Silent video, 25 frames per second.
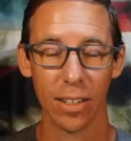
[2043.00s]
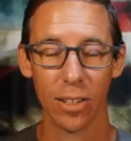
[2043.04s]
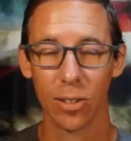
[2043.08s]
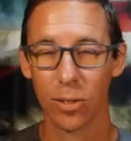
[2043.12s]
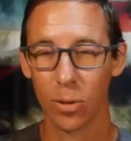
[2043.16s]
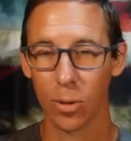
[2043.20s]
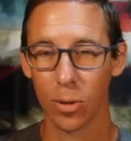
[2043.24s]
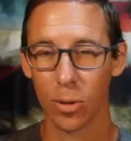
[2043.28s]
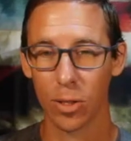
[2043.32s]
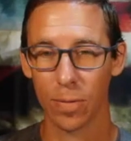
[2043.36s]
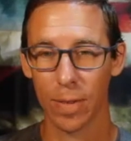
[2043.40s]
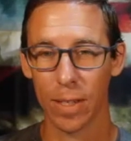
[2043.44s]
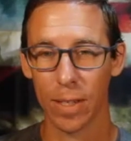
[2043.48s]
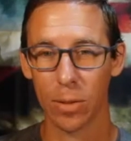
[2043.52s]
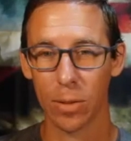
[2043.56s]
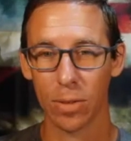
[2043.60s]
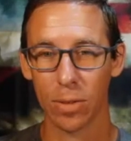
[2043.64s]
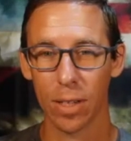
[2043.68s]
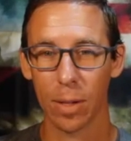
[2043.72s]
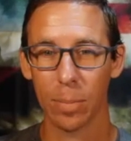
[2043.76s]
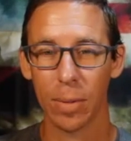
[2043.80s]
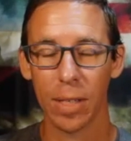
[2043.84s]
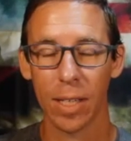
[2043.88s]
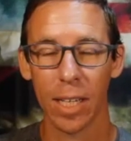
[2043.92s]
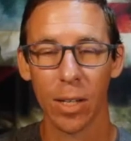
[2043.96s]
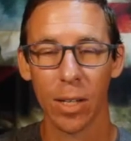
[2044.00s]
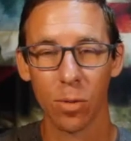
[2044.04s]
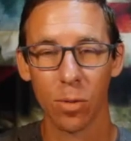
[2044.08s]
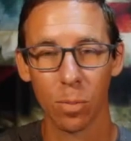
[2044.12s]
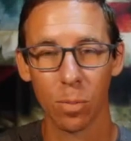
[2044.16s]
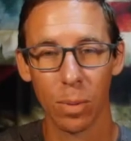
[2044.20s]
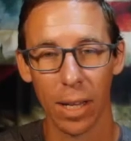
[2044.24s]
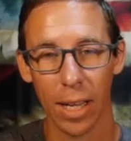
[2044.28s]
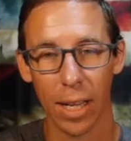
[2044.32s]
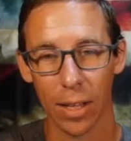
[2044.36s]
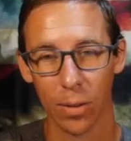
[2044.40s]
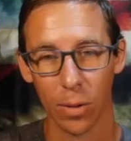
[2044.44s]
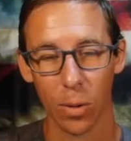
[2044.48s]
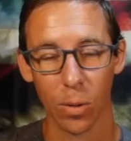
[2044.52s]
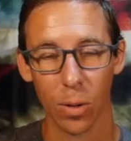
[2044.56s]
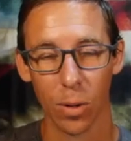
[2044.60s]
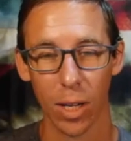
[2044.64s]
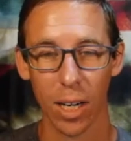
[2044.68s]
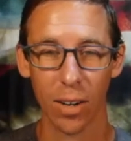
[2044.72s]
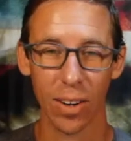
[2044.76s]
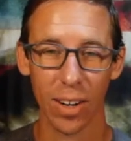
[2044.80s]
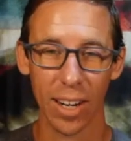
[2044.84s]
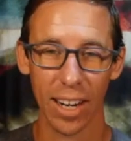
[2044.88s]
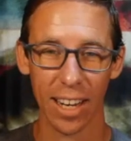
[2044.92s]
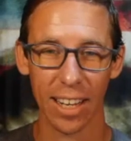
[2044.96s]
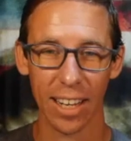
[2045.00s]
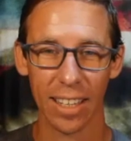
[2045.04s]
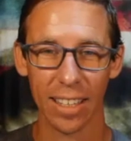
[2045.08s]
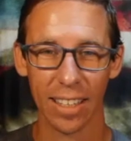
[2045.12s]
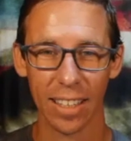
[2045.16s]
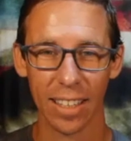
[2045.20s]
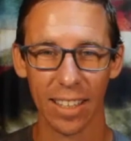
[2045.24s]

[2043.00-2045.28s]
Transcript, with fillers: As soon as the fence was up, the kids would play in the whole area.